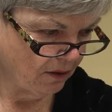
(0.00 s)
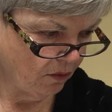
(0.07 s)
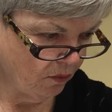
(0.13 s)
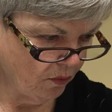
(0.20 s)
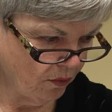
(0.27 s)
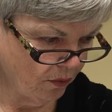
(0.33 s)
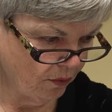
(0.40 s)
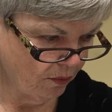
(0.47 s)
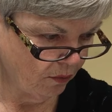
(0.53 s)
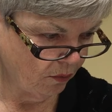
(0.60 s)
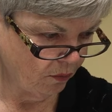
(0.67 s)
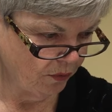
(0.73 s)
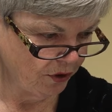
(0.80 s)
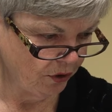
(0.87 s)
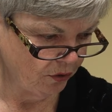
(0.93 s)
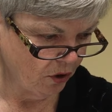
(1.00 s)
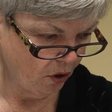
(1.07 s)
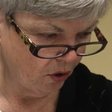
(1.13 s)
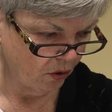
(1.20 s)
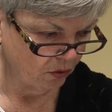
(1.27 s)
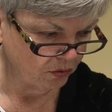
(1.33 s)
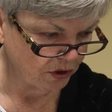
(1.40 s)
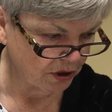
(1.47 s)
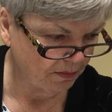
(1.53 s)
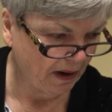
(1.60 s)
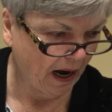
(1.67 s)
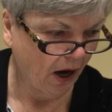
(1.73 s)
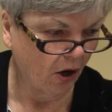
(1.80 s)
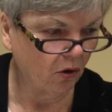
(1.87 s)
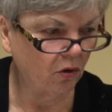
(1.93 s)
when you go
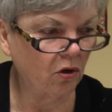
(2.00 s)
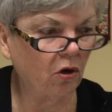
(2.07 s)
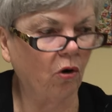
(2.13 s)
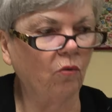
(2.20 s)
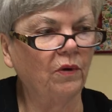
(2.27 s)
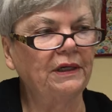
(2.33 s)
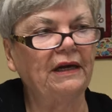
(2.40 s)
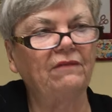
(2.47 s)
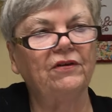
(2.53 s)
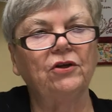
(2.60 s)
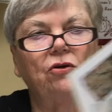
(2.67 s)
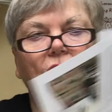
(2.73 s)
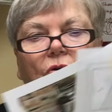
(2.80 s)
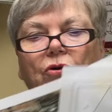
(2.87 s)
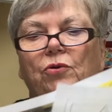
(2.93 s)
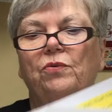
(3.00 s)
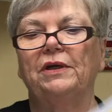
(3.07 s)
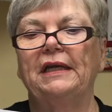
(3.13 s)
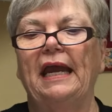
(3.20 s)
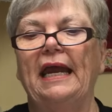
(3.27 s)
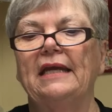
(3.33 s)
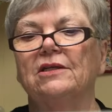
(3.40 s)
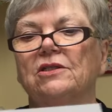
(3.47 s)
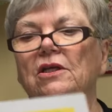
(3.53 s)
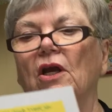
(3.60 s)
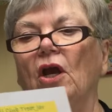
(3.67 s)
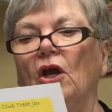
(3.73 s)
tomorrow or whenever you go to Renee's,